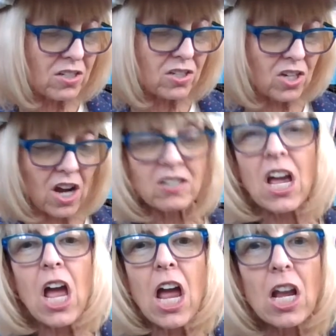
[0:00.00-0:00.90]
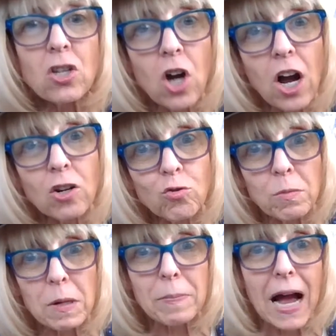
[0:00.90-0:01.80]
and talked and talked to
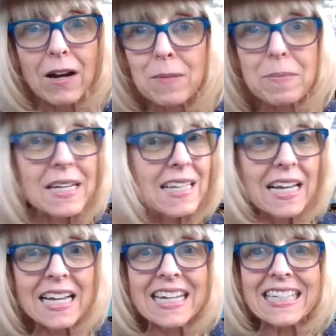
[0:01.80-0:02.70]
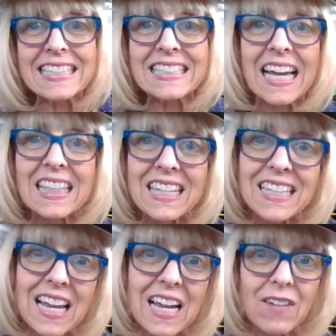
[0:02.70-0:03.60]
him about it, but
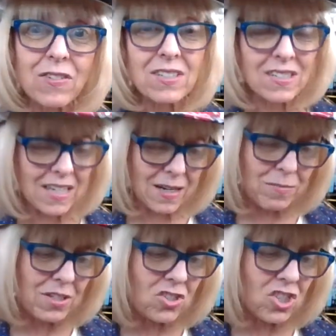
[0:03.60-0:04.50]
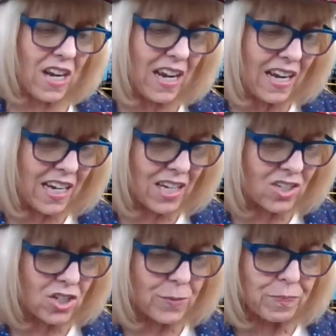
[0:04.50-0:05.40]
nothing ever seemed to
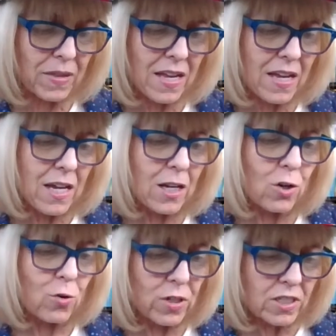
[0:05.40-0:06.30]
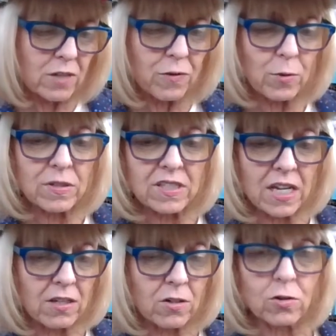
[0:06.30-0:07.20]
change. Christopher was
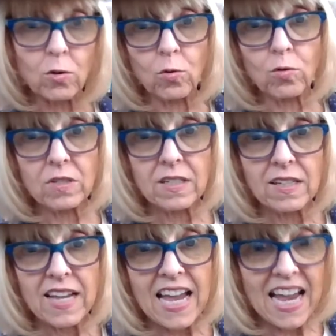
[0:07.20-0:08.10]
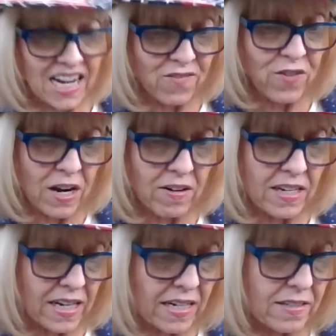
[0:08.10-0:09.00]
10 years old and a very
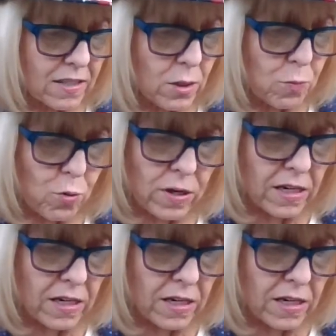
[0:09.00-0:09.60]
nice little boy in